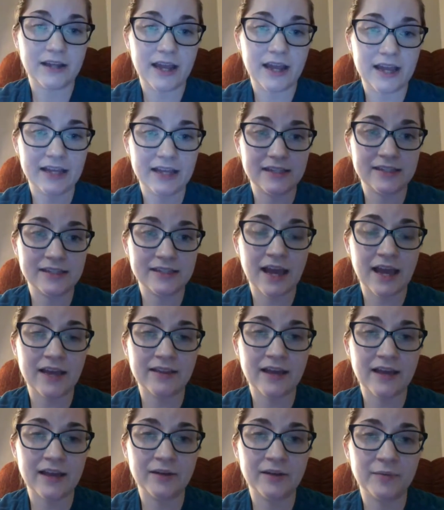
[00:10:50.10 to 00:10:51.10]
Nice.
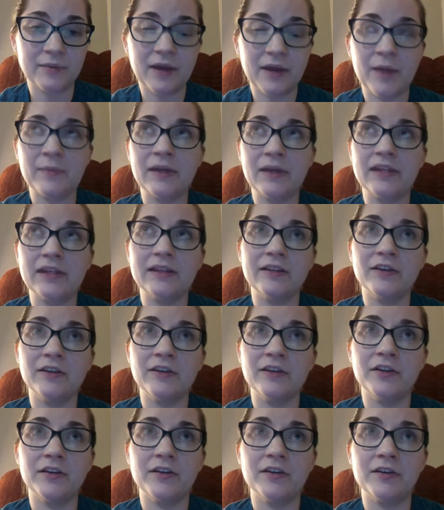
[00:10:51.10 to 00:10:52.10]
Yeah, that'll be, I mean,
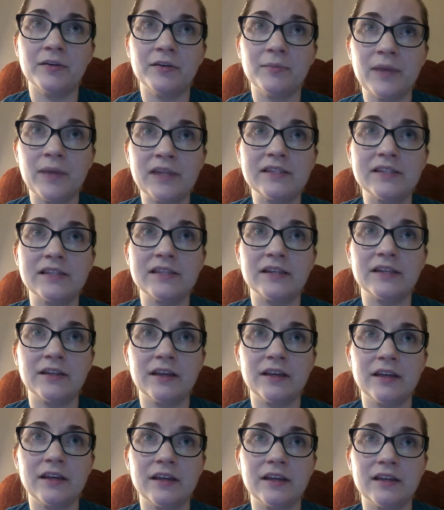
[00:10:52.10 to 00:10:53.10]
you're
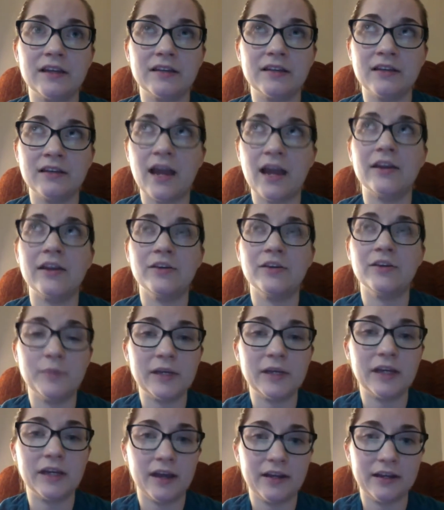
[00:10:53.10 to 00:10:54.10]
basically, yeah, you'd
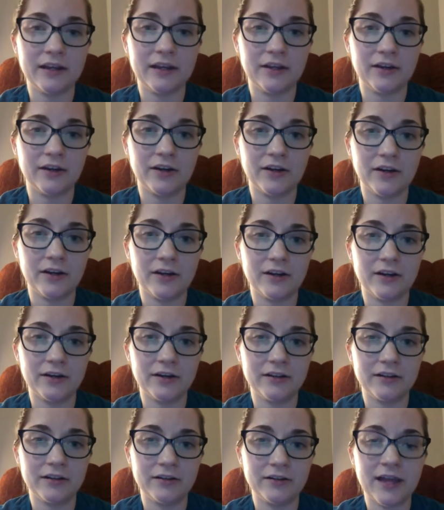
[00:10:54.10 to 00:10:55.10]
be cutting
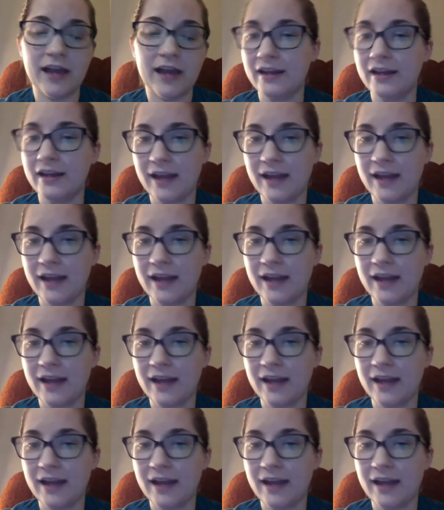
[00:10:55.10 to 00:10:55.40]
your that